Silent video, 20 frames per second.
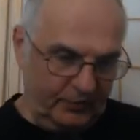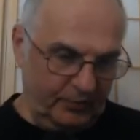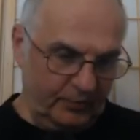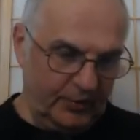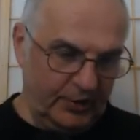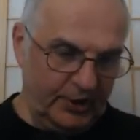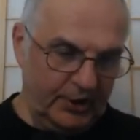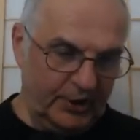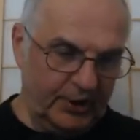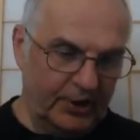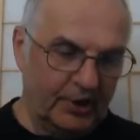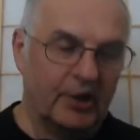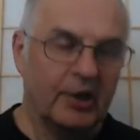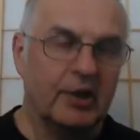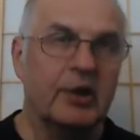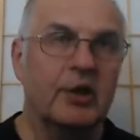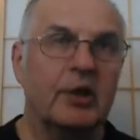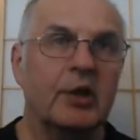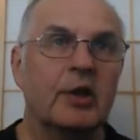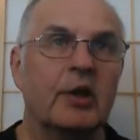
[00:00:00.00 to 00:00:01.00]
putting a
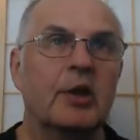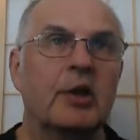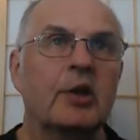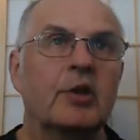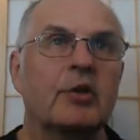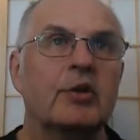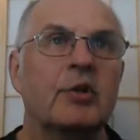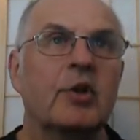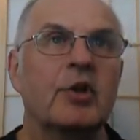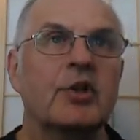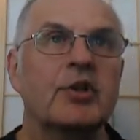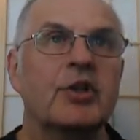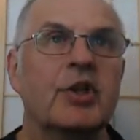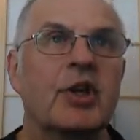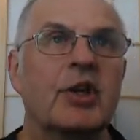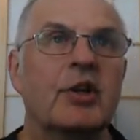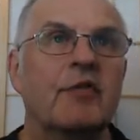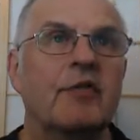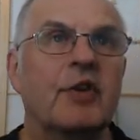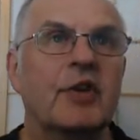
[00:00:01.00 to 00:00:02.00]
dollar sign
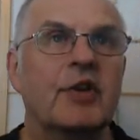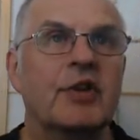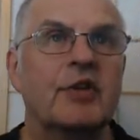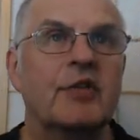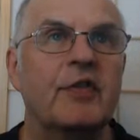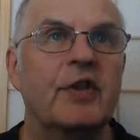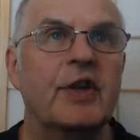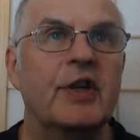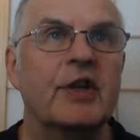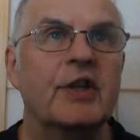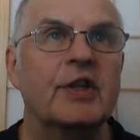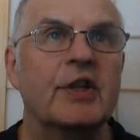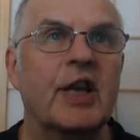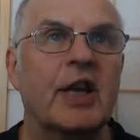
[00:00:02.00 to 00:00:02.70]
in front of it